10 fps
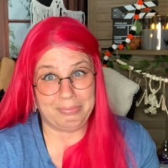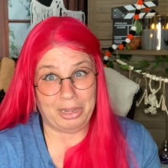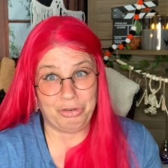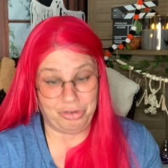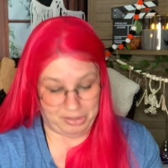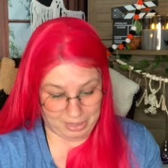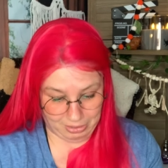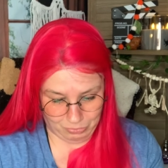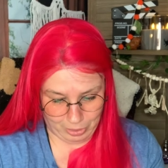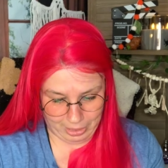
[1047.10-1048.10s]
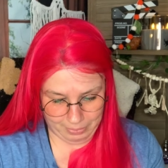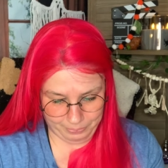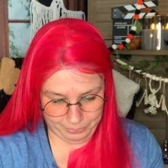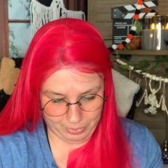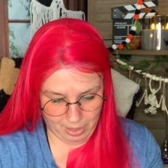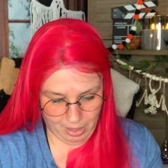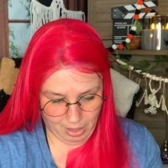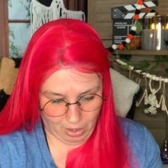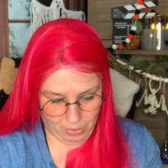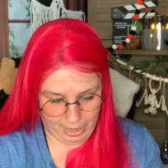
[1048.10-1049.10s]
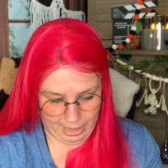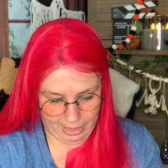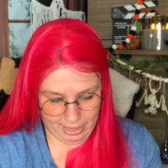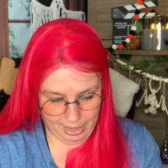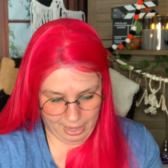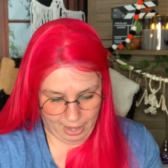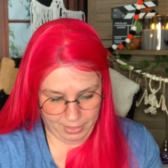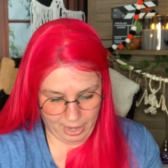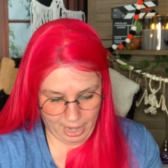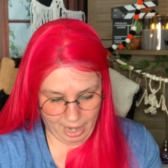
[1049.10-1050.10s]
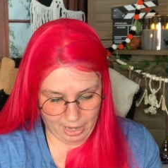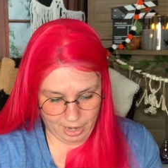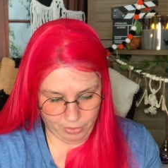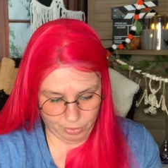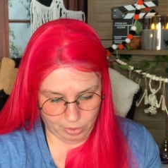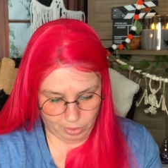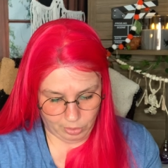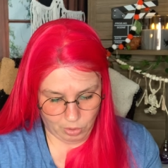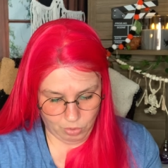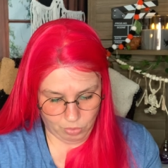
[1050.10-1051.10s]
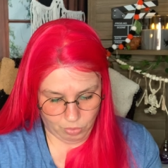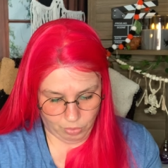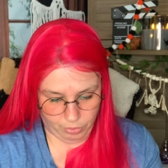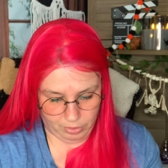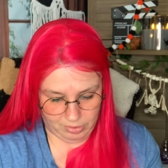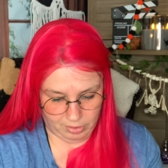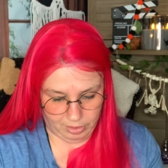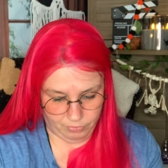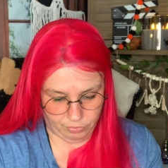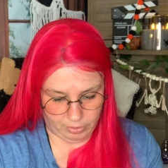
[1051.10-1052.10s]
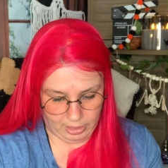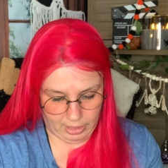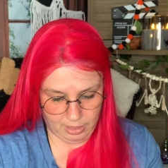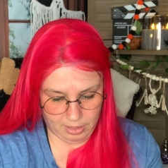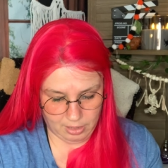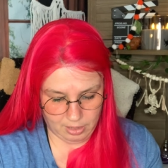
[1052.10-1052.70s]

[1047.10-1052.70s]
interesting, right? Okay. And then I had another local delivery